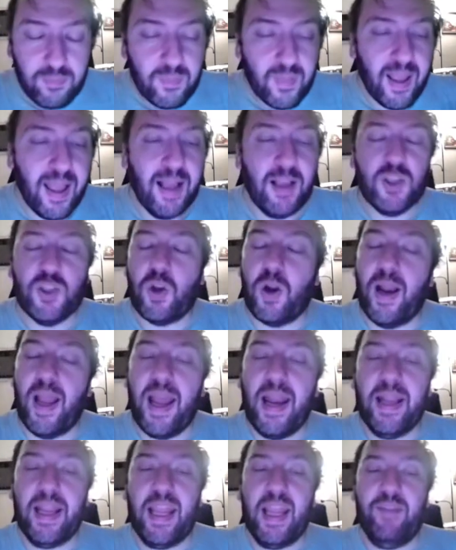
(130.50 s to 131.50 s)
I'll start
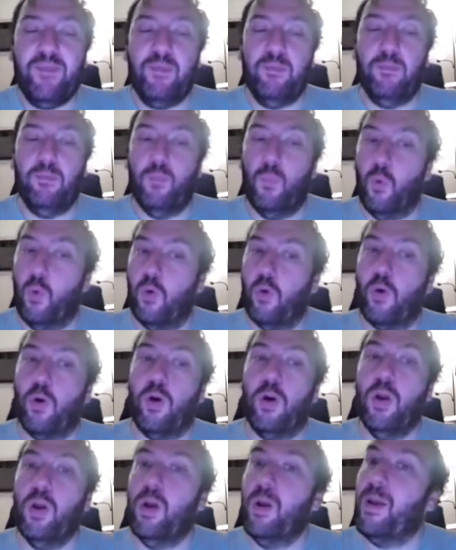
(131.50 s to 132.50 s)
adding even more
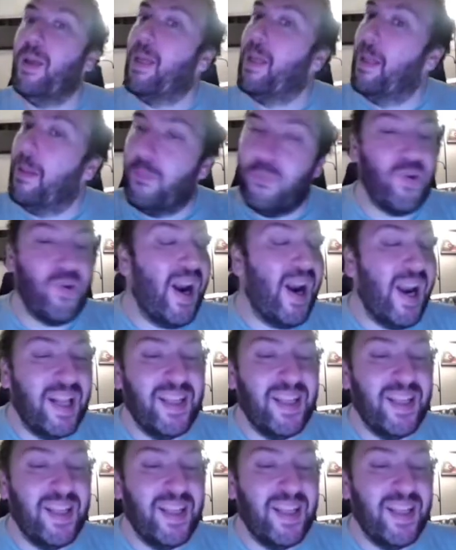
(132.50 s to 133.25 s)
product